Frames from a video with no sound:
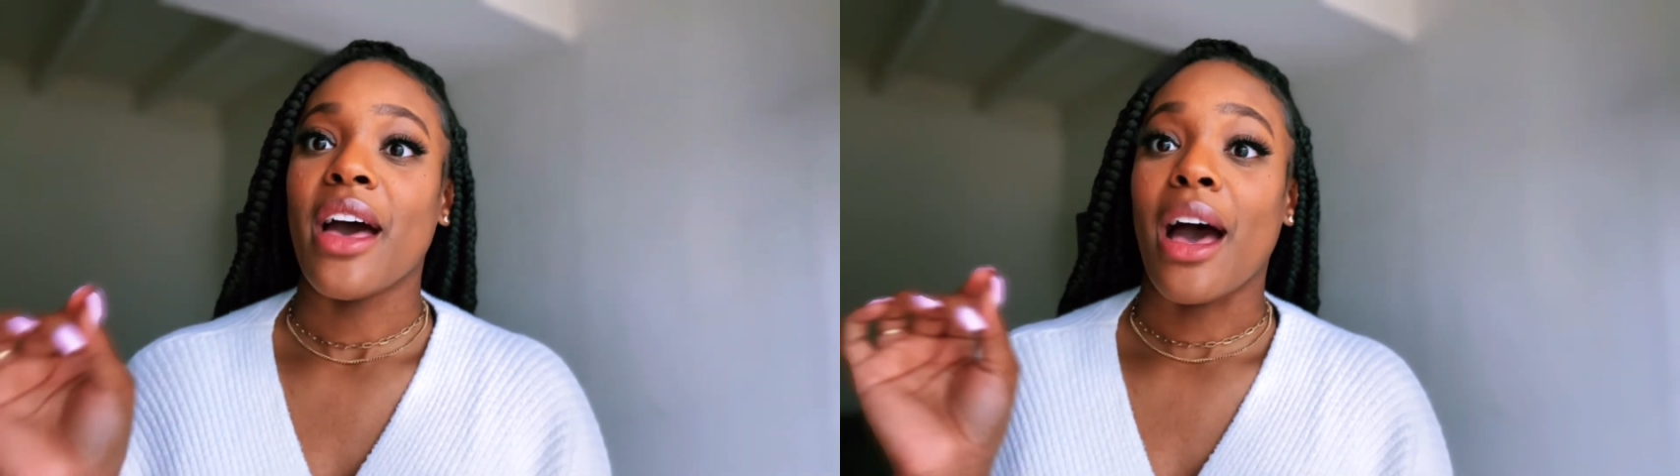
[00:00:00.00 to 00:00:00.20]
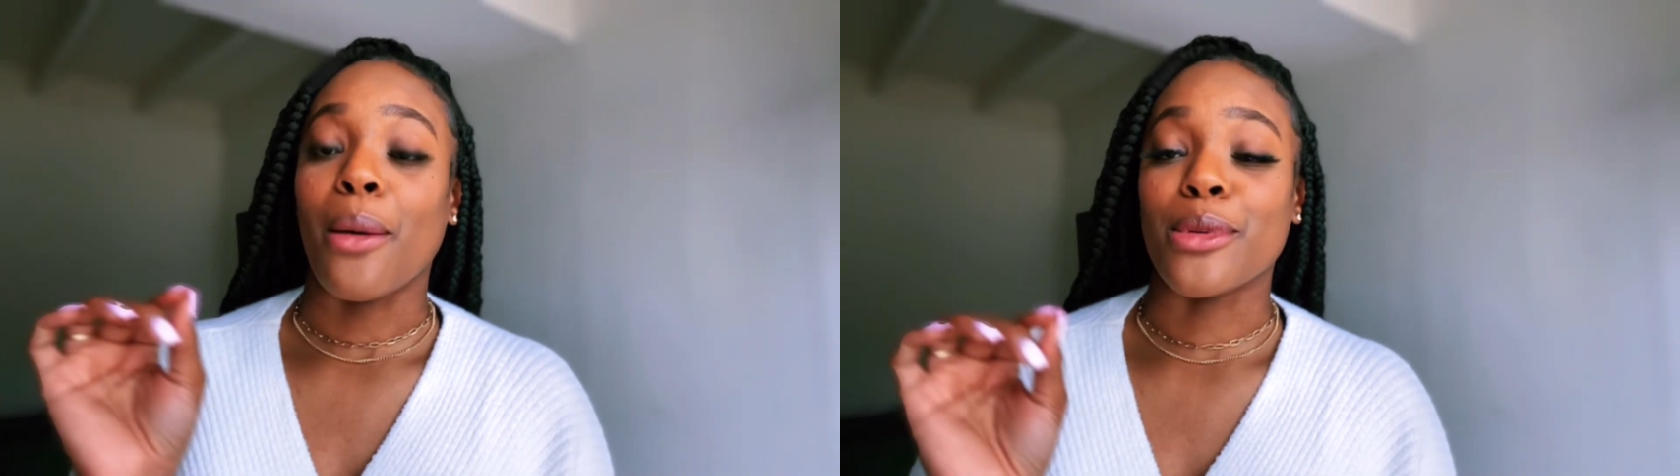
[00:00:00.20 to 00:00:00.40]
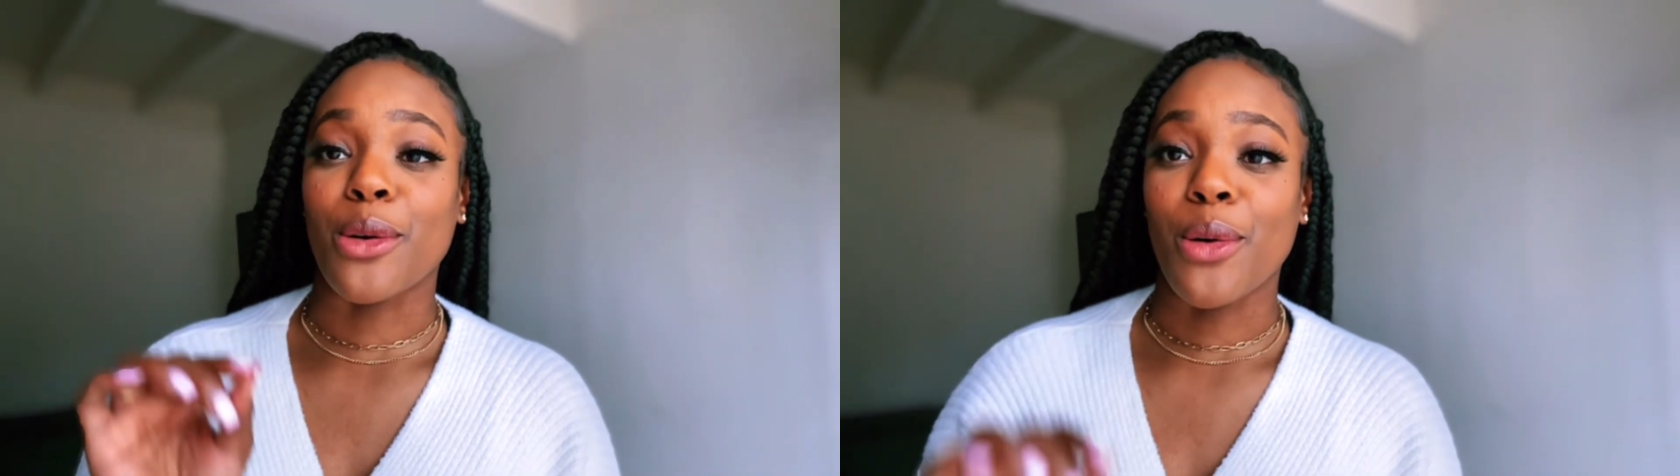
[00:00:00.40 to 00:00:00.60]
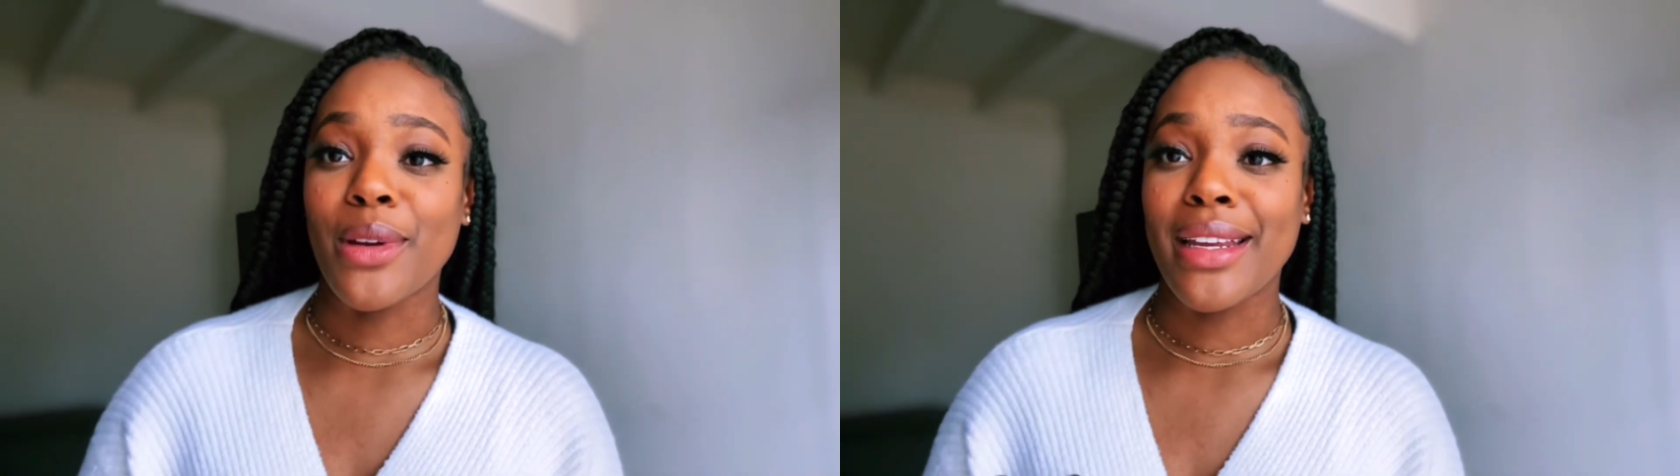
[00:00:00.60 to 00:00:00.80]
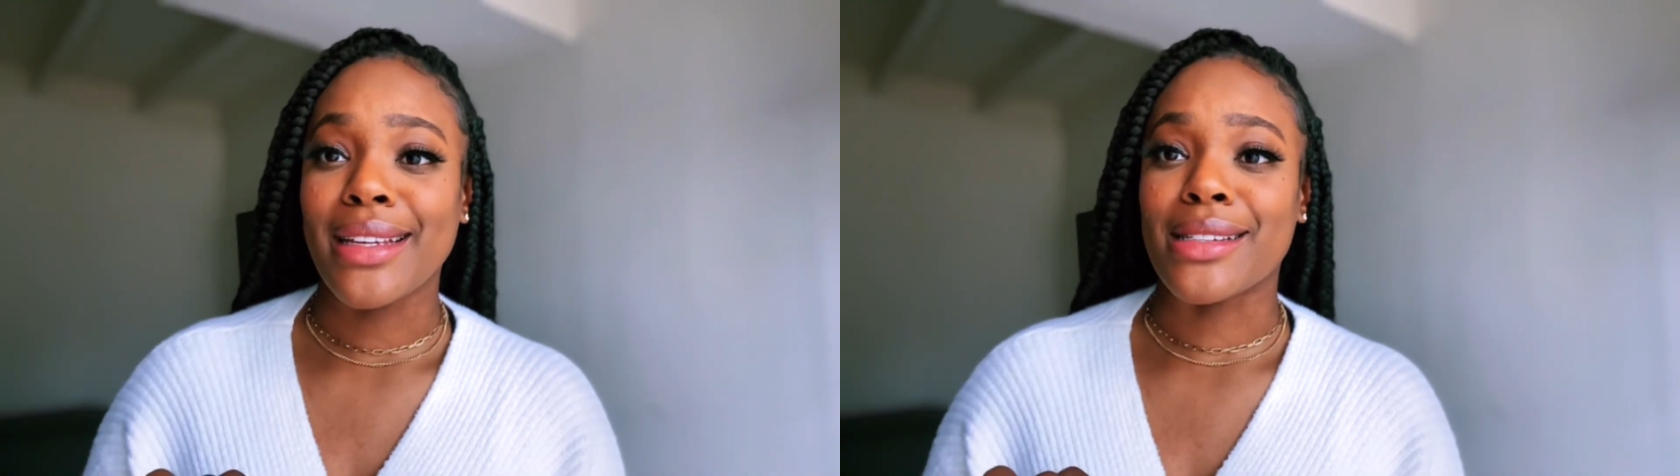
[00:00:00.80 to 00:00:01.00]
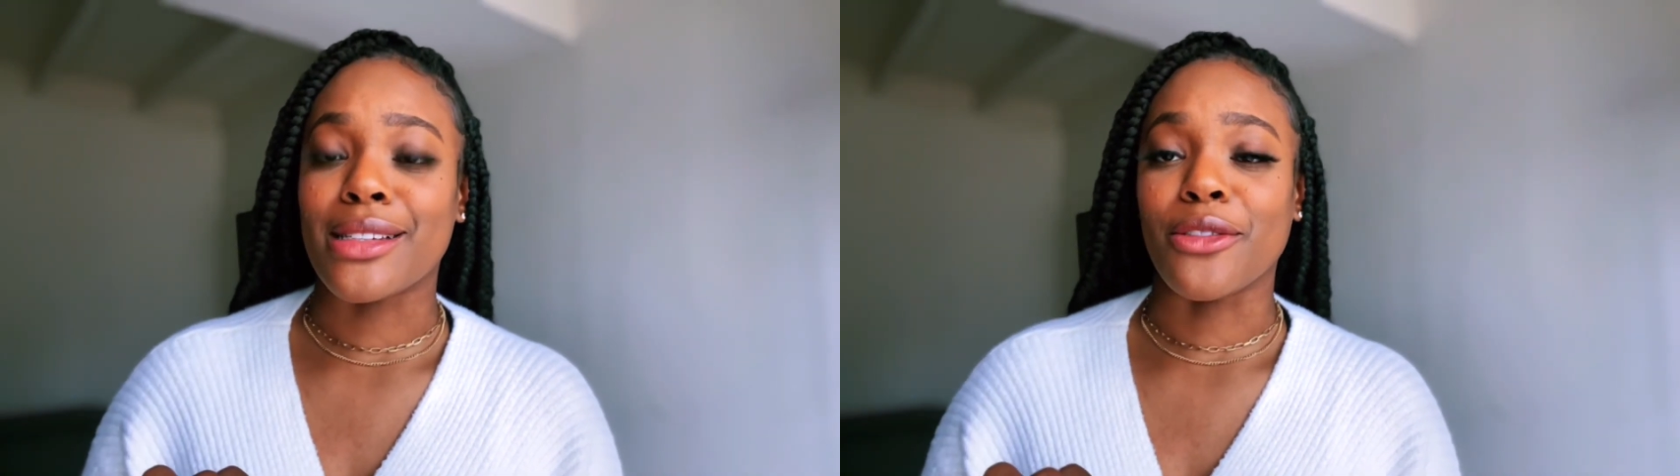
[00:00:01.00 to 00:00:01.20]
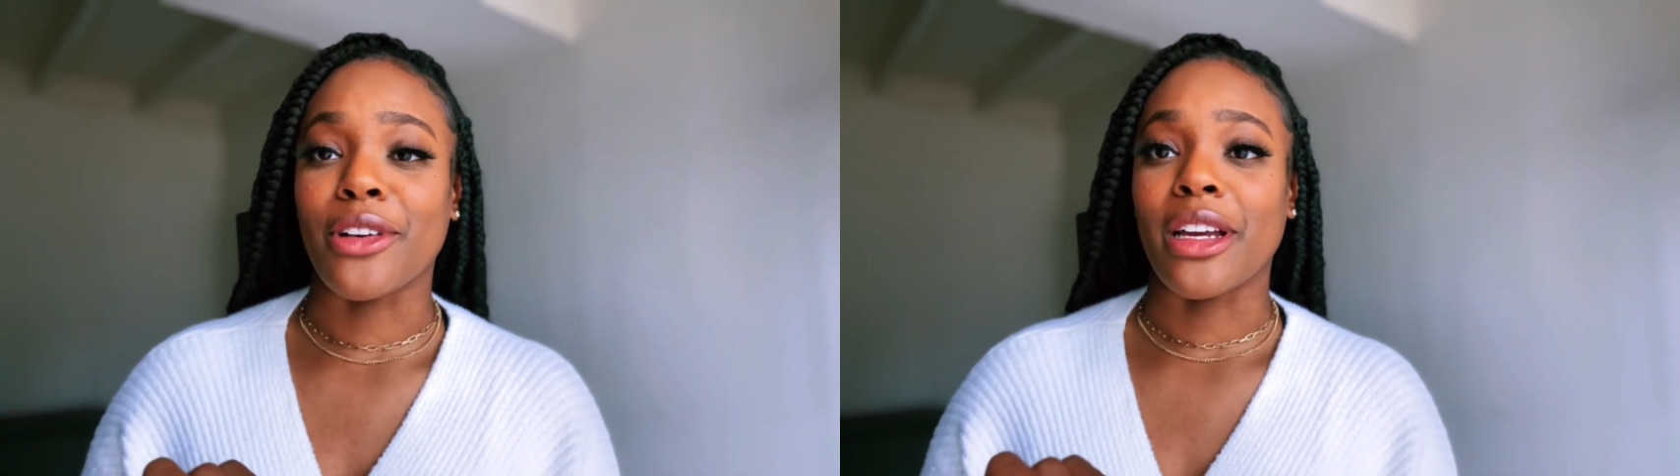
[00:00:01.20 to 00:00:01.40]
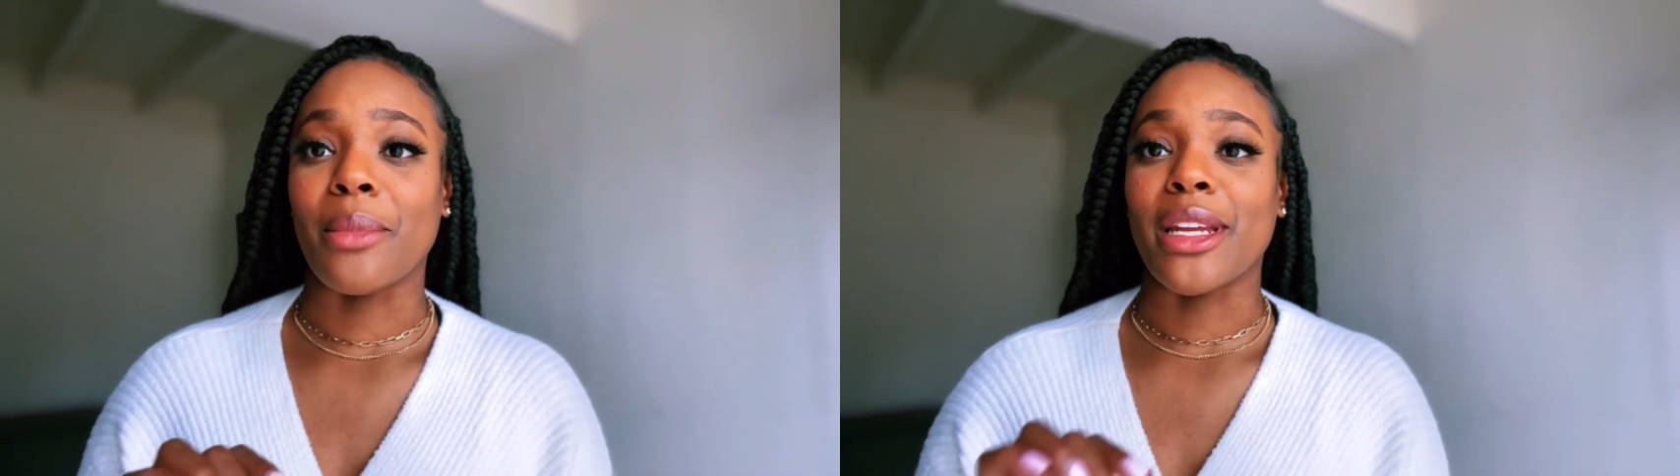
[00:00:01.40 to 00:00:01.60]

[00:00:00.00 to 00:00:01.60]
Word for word: I was on Instagram